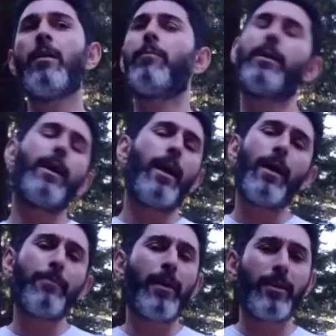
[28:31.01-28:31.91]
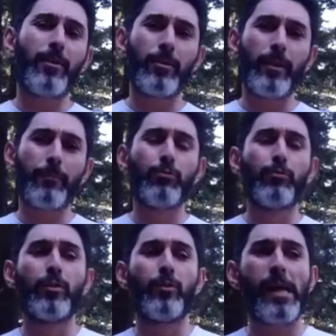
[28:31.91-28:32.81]
but I'm not here to like prove
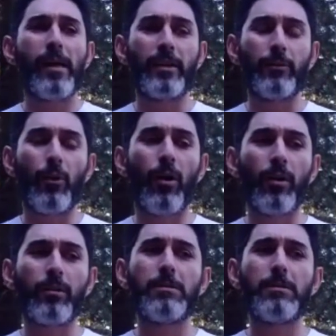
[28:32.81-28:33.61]
your reality wrong.